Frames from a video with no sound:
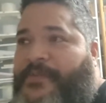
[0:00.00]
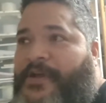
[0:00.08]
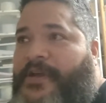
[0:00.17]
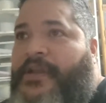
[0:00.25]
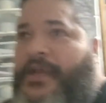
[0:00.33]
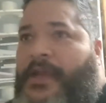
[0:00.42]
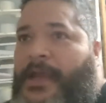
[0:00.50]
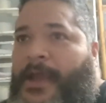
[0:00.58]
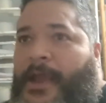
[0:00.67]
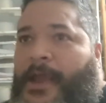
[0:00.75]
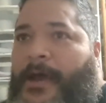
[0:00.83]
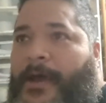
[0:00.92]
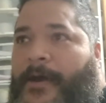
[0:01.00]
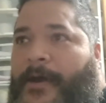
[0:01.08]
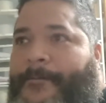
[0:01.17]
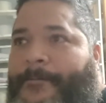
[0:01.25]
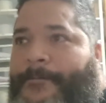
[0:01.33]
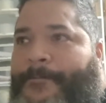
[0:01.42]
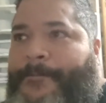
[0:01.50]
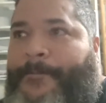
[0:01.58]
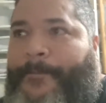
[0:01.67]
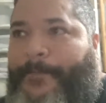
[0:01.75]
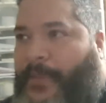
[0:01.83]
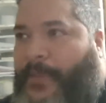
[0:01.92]
But um,
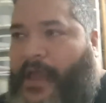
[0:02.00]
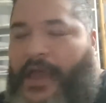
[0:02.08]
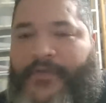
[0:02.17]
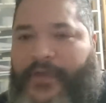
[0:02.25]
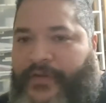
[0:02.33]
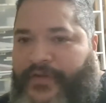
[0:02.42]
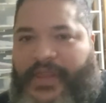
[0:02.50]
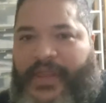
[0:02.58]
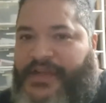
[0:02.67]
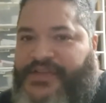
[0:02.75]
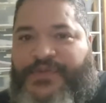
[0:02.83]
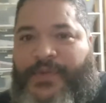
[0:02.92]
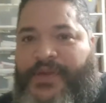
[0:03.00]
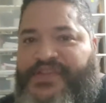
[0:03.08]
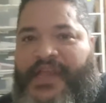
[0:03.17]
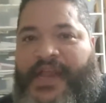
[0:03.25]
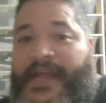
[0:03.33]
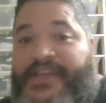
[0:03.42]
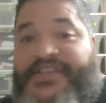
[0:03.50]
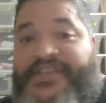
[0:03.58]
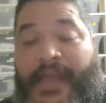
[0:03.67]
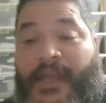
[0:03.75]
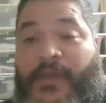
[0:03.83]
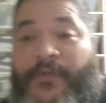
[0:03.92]
out of everything, I just want to say, guys,
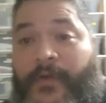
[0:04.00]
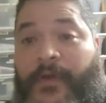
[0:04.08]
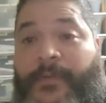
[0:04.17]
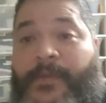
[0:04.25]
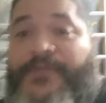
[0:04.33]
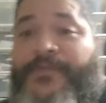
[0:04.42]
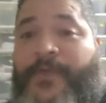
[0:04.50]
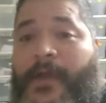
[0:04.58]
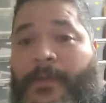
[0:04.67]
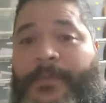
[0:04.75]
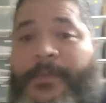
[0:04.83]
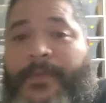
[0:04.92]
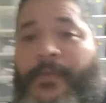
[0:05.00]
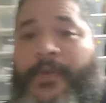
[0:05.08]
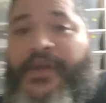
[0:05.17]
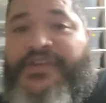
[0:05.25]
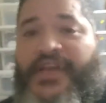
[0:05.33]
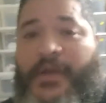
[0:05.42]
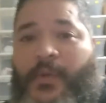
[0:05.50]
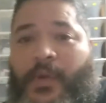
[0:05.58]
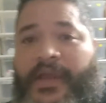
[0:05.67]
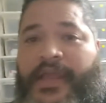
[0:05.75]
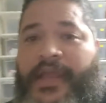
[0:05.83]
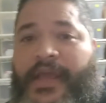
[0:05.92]
thank you very much for helping me reach that
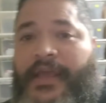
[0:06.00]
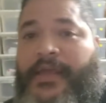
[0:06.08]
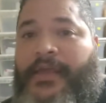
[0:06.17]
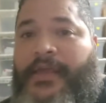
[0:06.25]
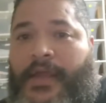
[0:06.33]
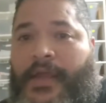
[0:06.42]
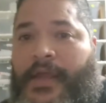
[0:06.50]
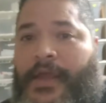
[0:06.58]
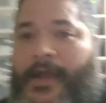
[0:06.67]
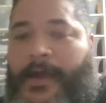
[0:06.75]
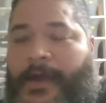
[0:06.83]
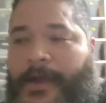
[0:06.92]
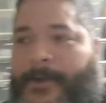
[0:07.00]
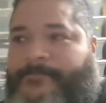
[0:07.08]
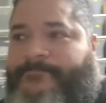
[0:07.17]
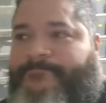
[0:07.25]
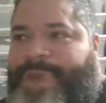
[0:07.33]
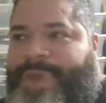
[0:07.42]
1K. Um,